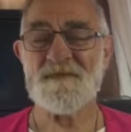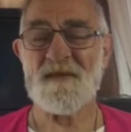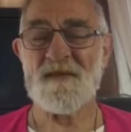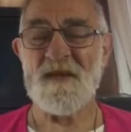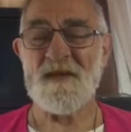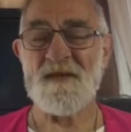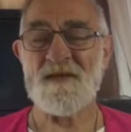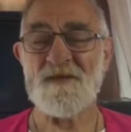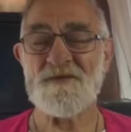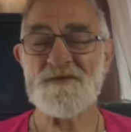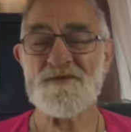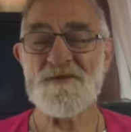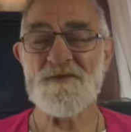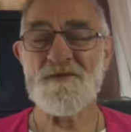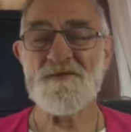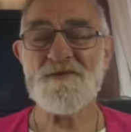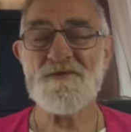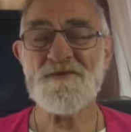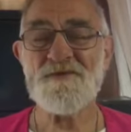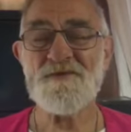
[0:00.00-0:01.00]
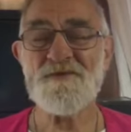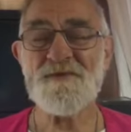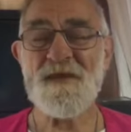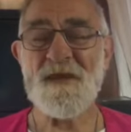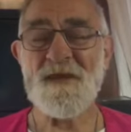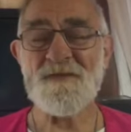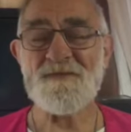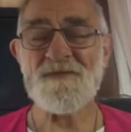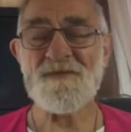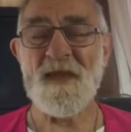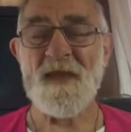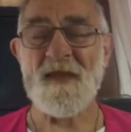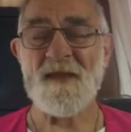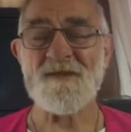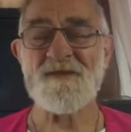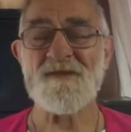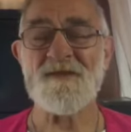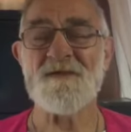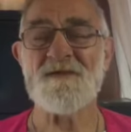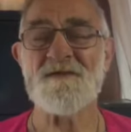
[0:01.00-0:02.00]
And as soon as you get
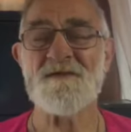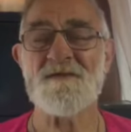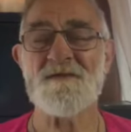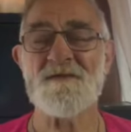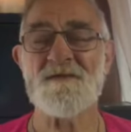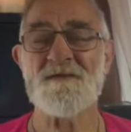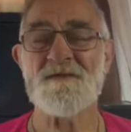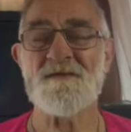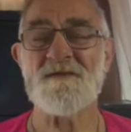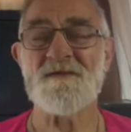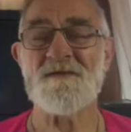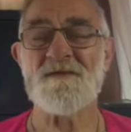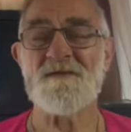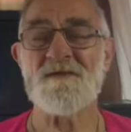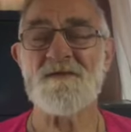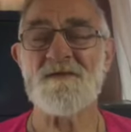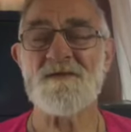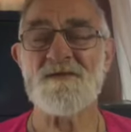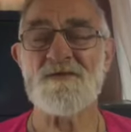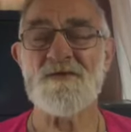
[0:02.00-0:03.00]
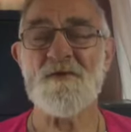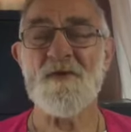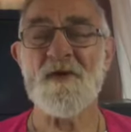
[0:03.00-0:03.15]
that, you